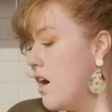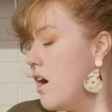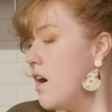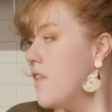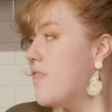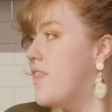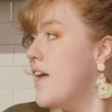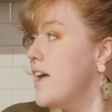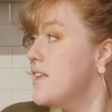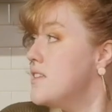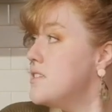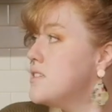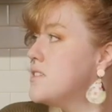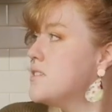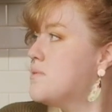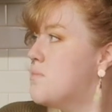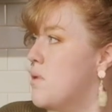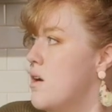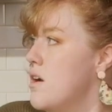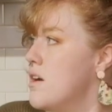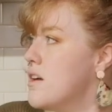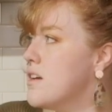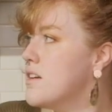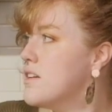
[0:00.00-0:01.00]
That's
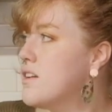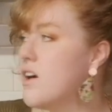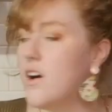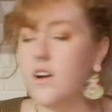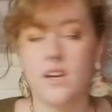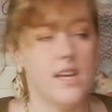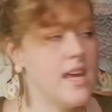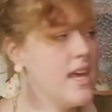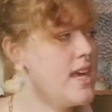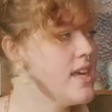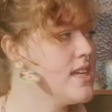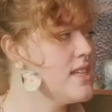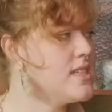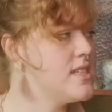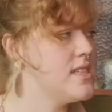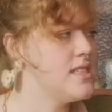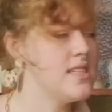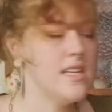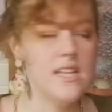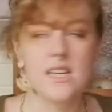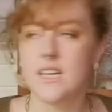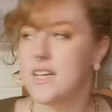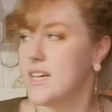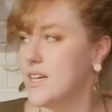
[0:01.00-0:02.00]
smart. Y'all can't
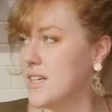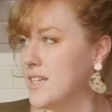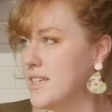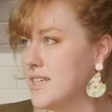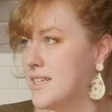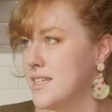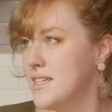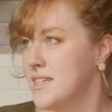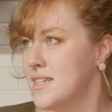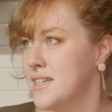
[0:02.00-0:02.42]
see it.